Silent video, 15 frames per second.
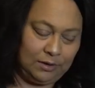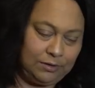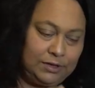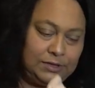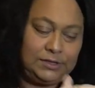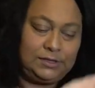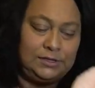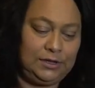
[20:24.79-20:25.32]

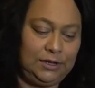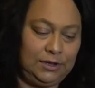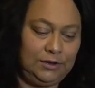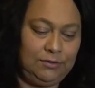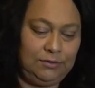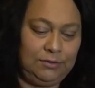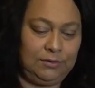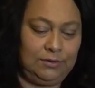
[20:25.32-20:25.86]
This is
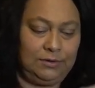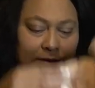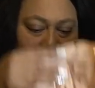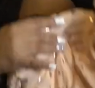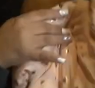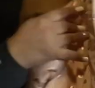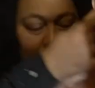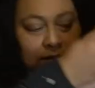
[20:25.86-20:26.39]
cute.
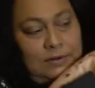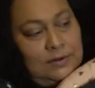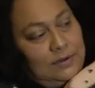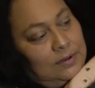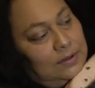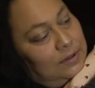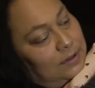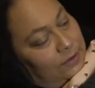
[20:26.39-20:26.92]

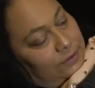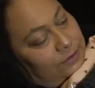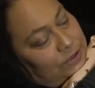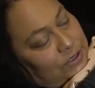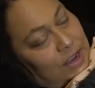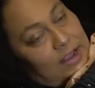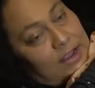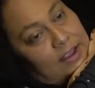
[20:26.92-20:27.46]
Little
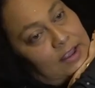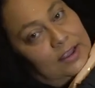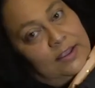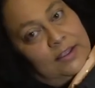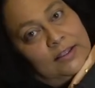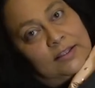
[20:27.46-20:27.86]
jacket.